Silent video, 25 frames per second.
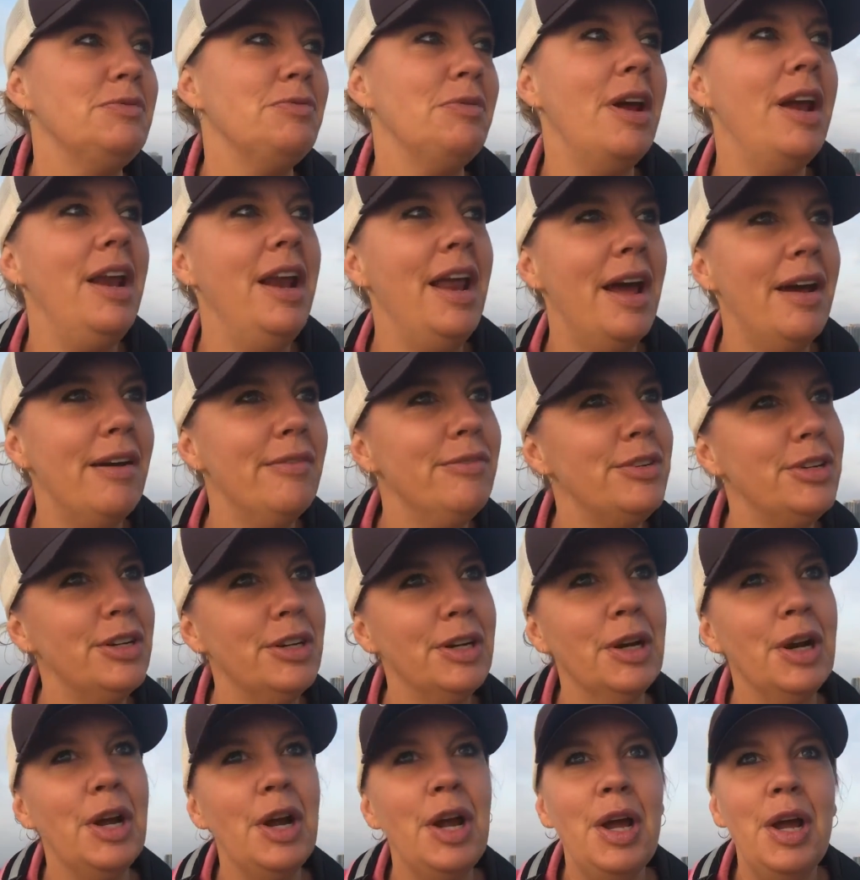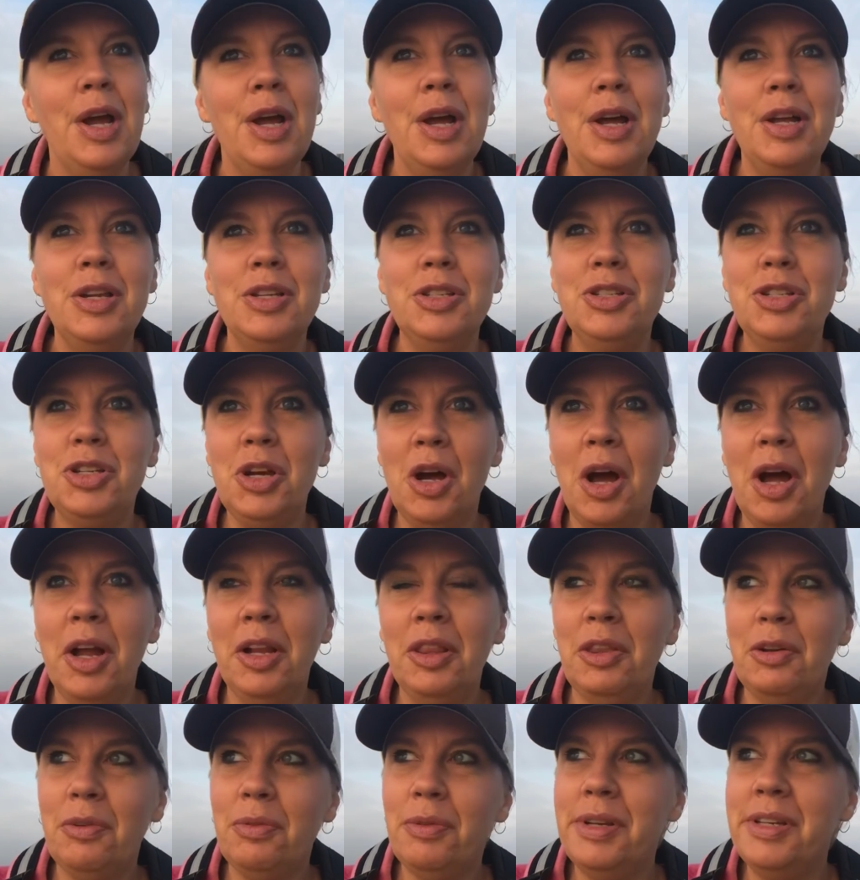right after
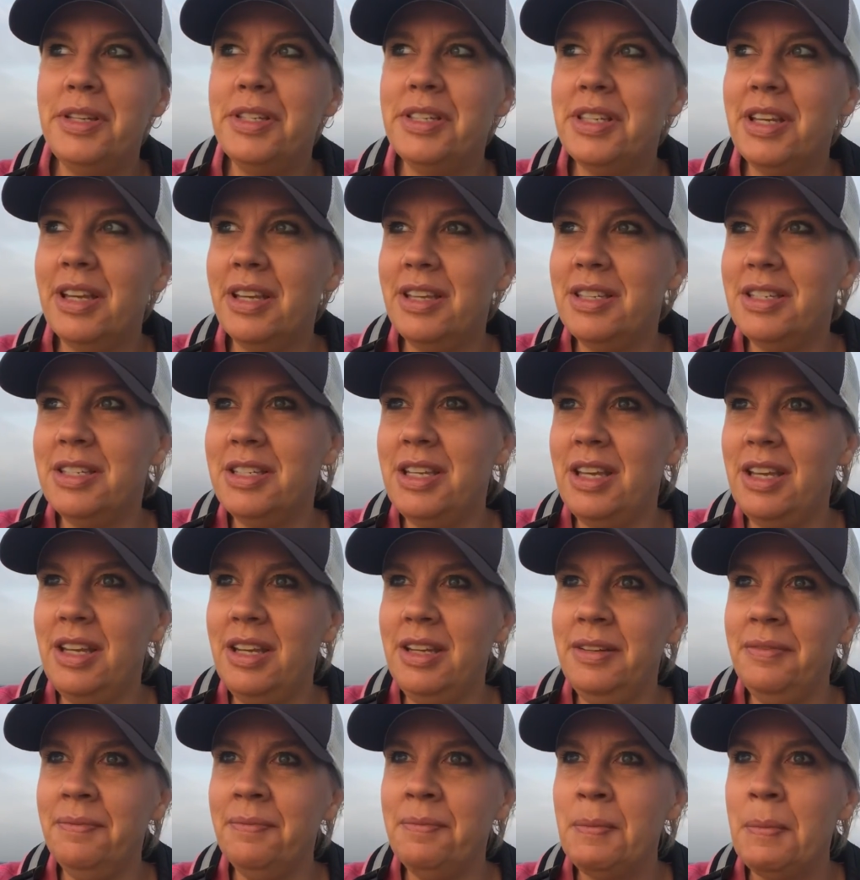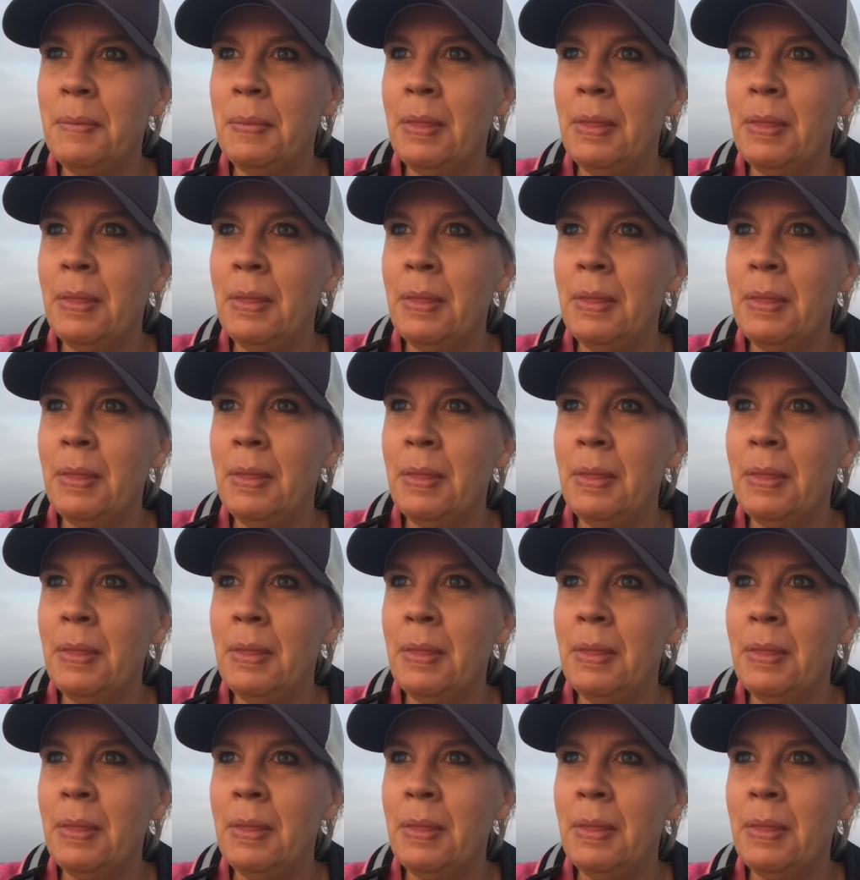John 3.16.